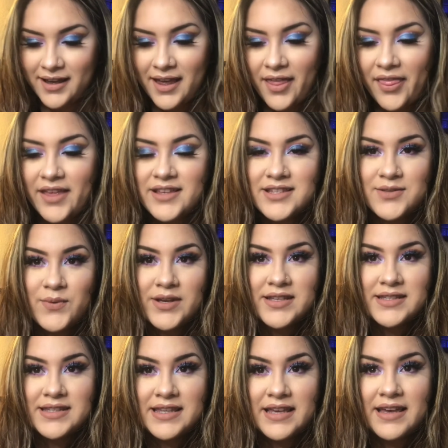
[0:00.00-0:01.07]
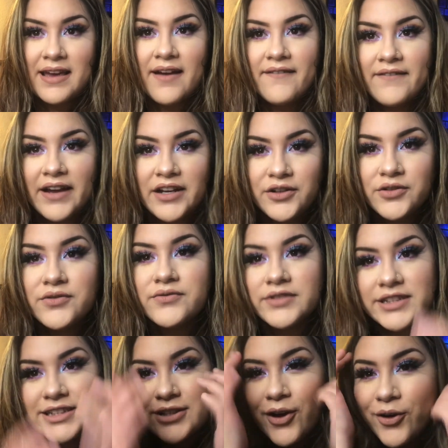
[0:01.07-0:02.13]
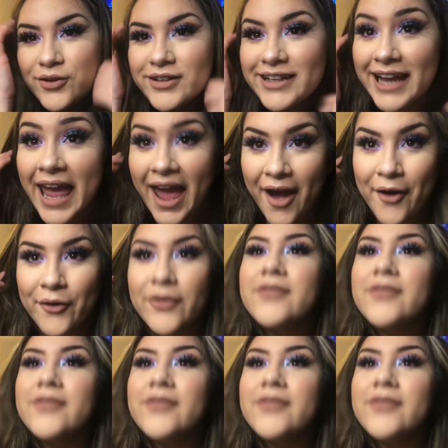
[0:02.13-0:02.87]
This was the final result now,